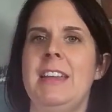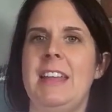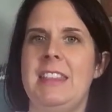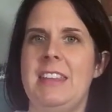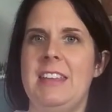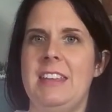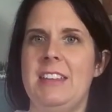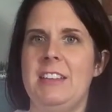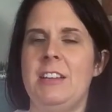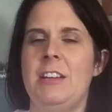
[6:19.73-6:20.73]
And
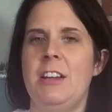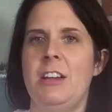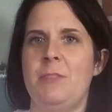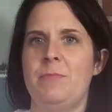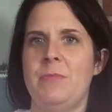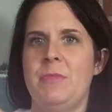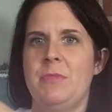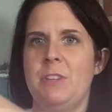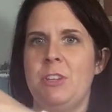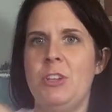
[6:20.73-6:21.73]
then um,
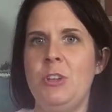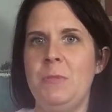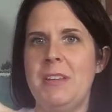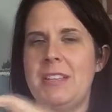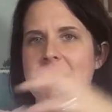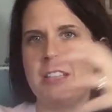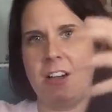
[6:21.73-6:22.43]
humans